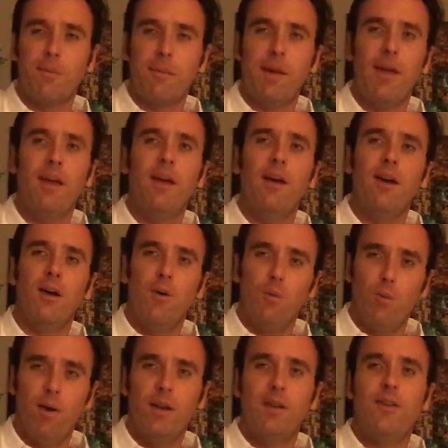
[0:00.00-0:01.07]
be
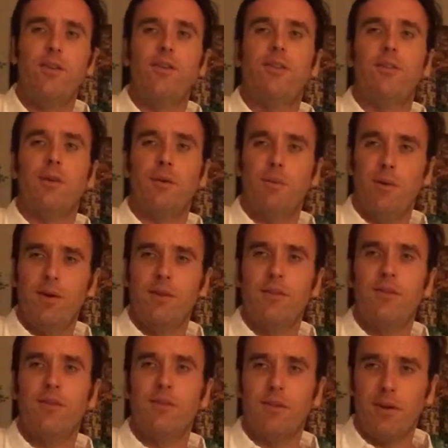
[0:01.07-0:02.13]
1 2 3 1
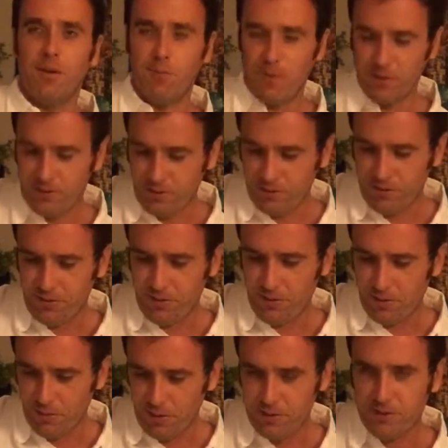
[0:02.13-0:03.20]
2 3 1 2
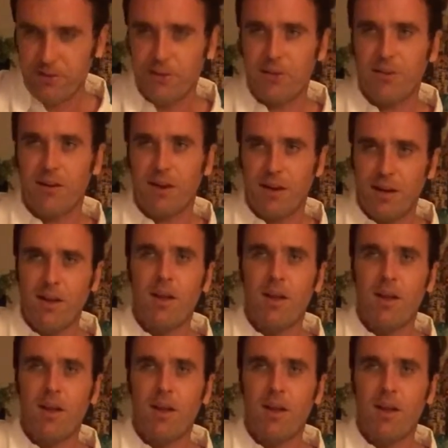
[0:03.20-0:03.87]
3 1 2 3.